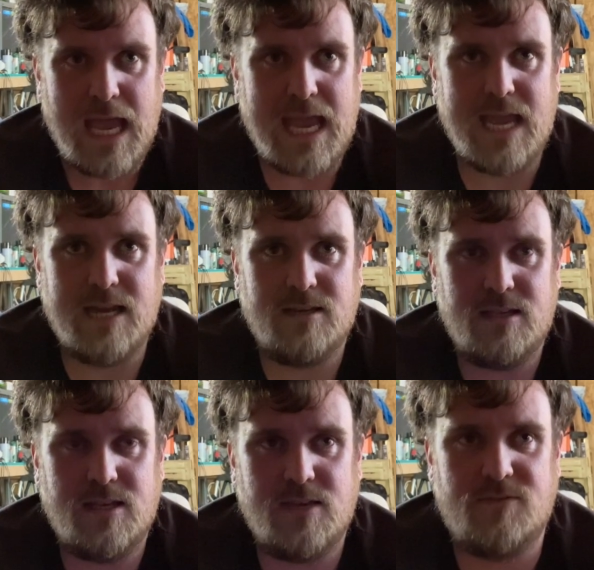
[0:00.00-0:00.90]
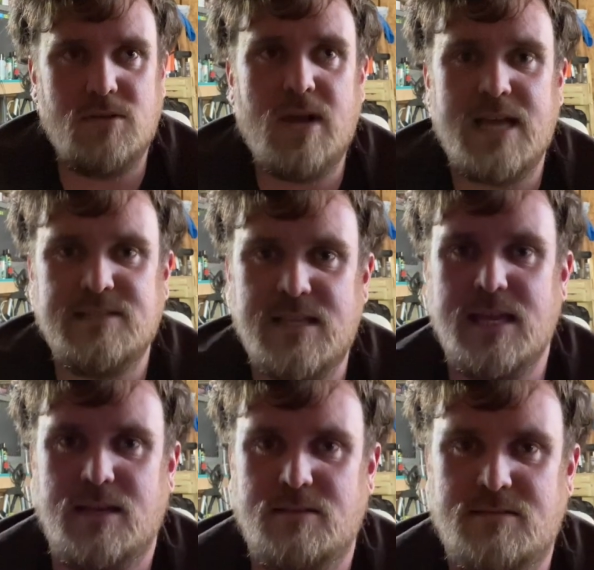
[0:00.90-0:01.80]
And if you guys
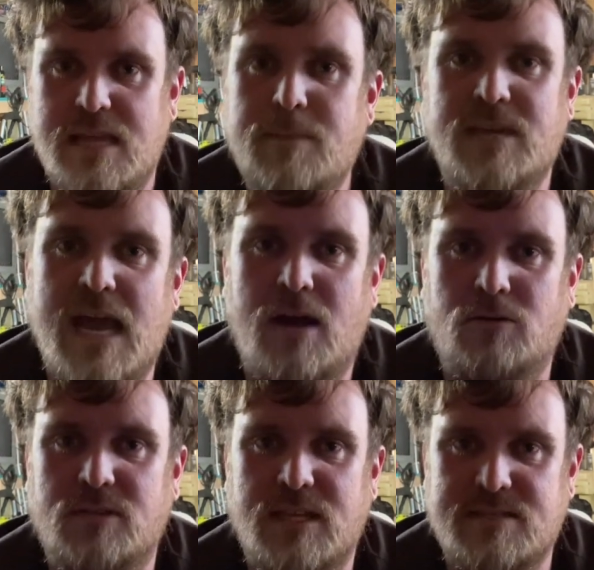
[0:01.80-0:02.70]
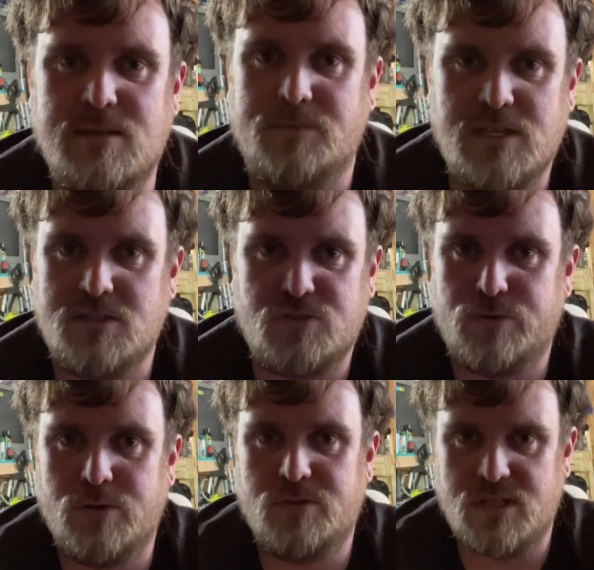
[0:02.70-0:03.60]
think deep down that something is
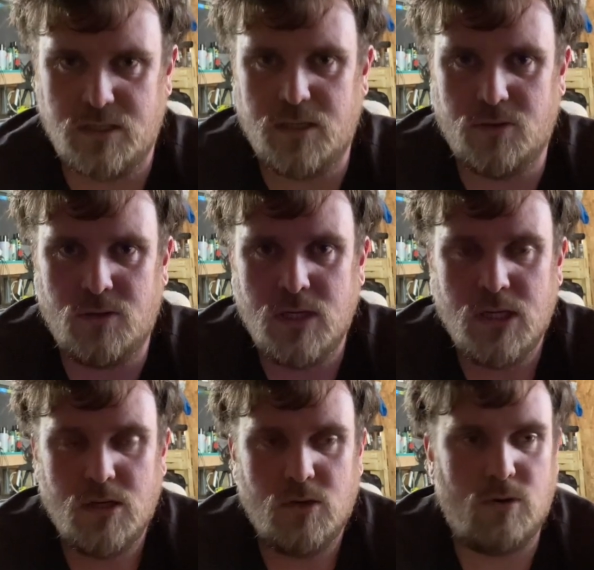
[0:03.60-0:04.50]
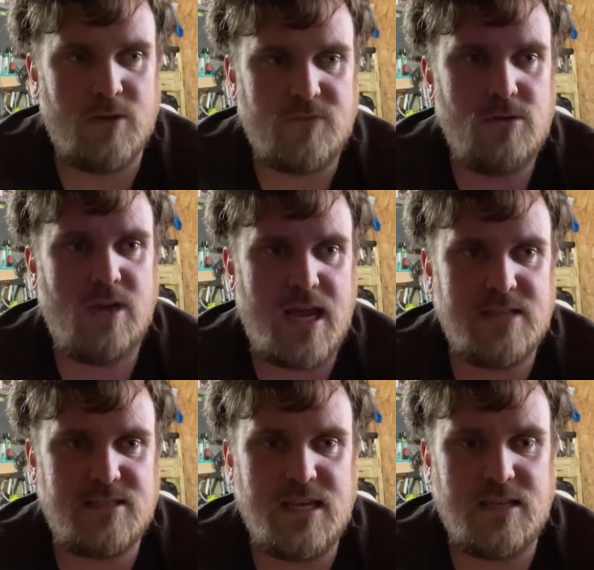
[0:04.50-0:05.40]
true to you, or if you
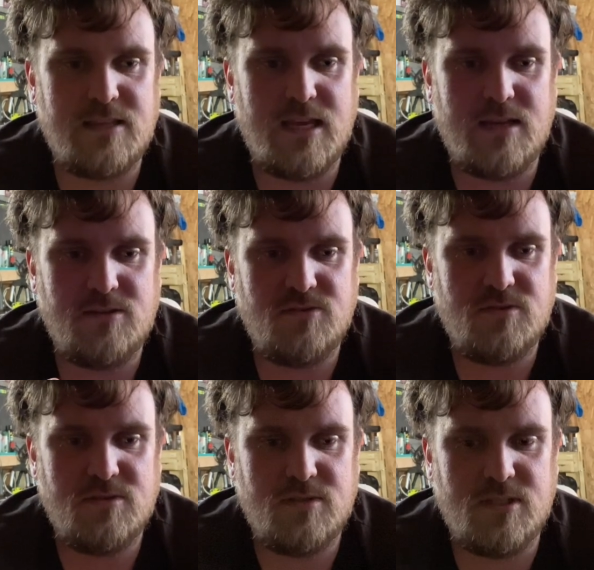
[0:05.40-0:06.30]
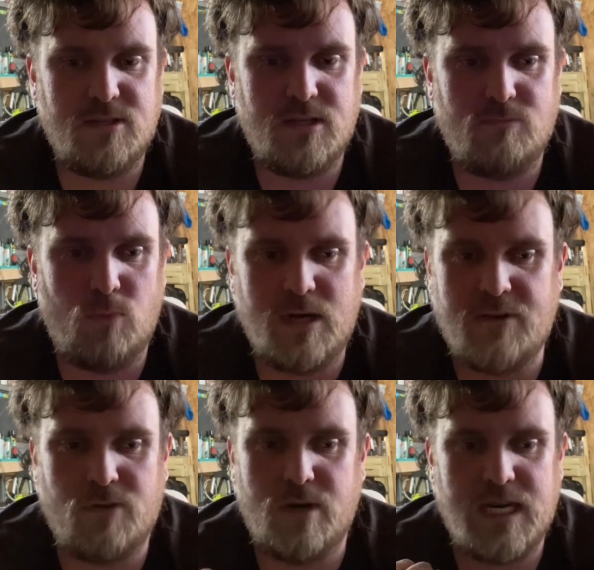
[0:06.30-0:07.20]
guys think that
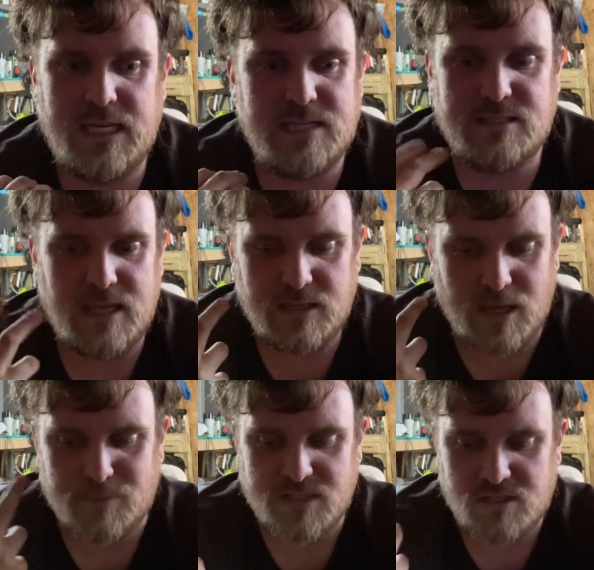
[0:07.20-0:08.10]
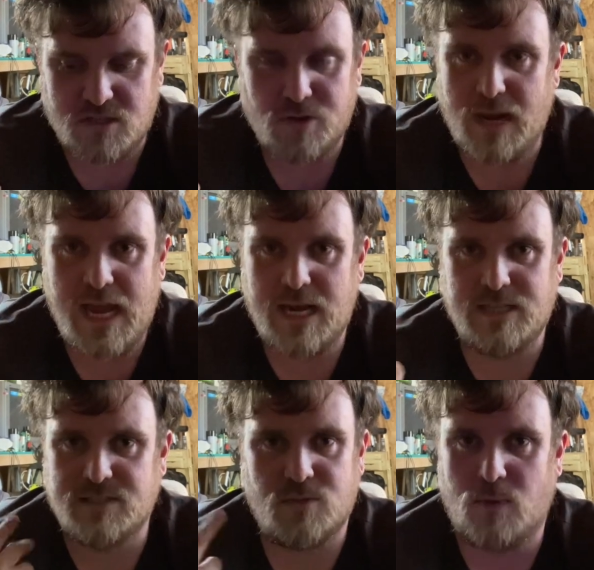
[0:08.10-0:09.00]
whatever it is that comes into your head
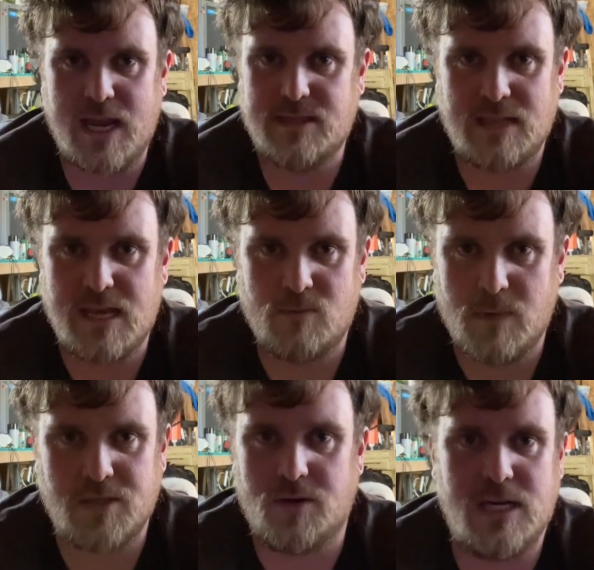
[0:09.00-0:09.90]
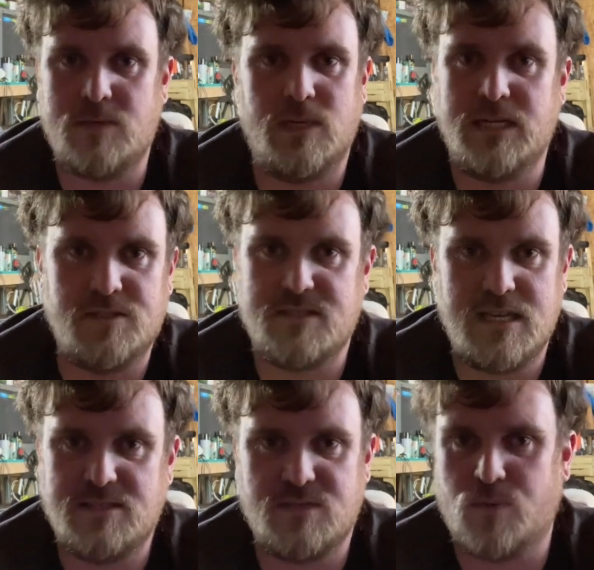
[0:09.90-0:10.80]
is the right thing, whether anyone else
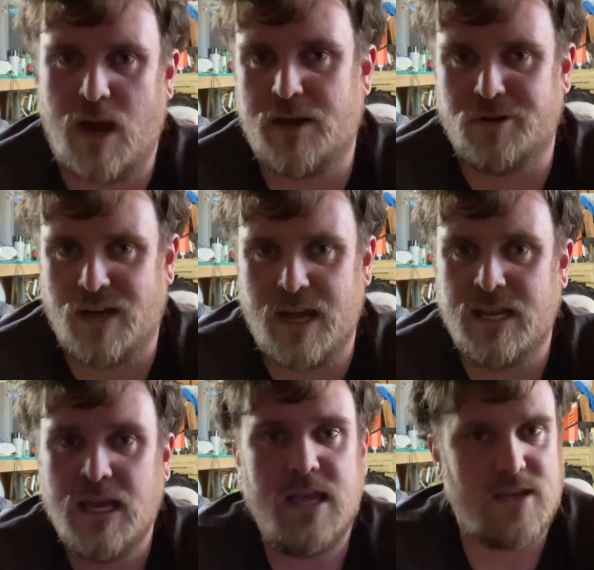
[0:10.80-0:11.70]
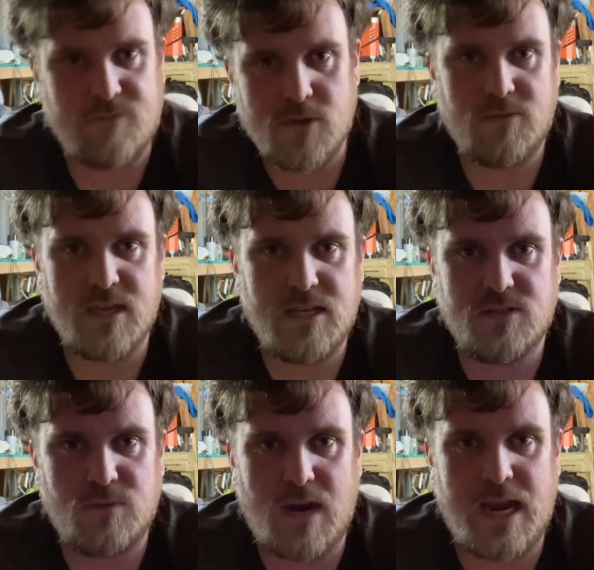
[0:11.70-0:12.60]
thinks it's right or not, if you think
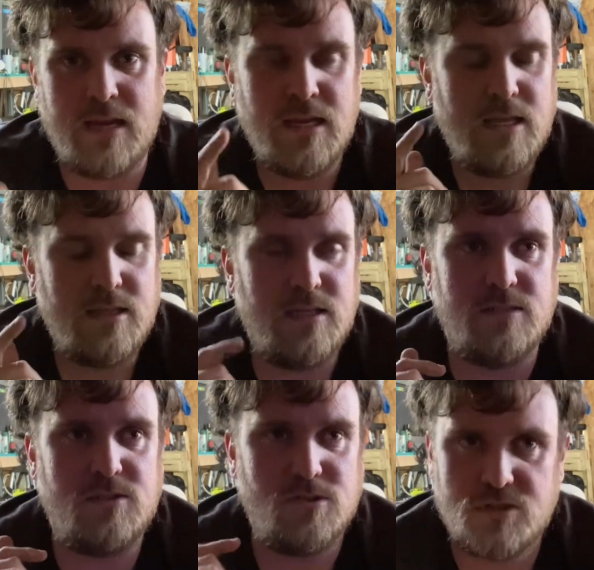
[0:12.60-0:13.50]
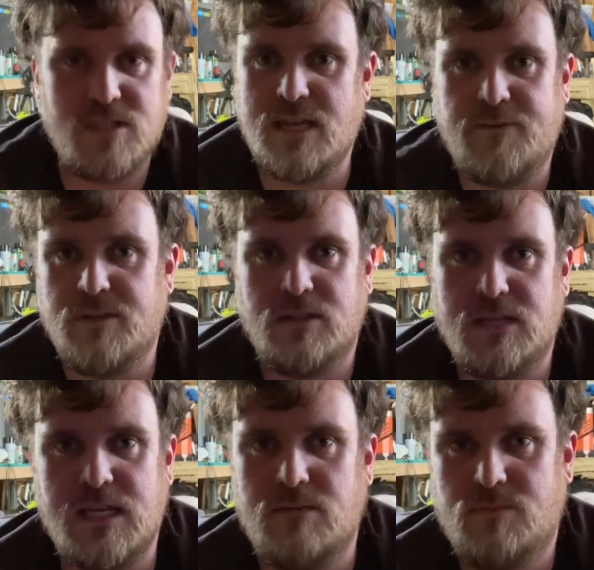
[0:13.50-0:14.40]
it's right, then you should
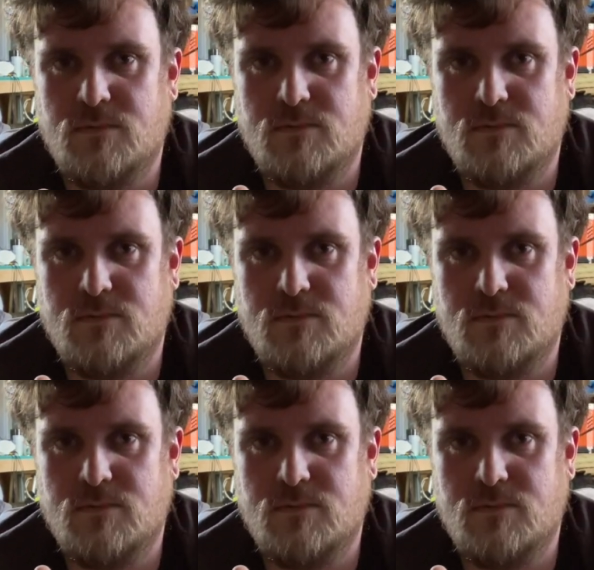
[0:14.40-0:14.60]
definitely